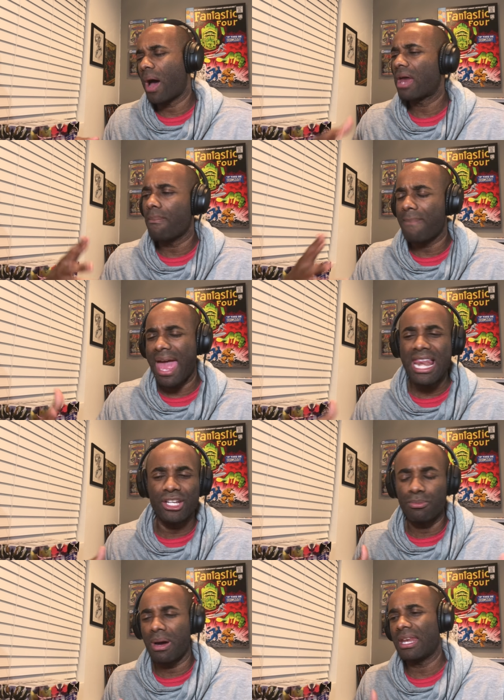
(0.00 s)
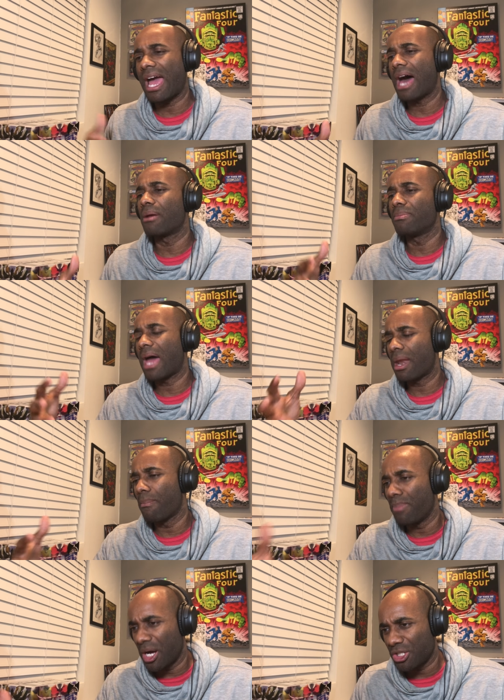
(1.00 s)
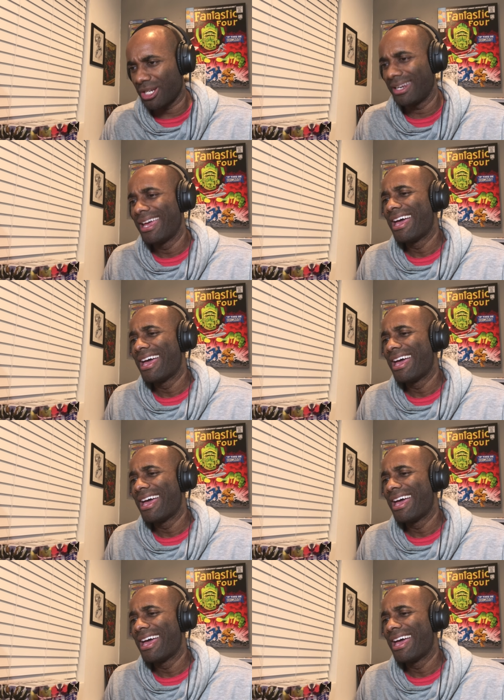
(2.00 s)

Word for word: How to manage money, how to how to budget,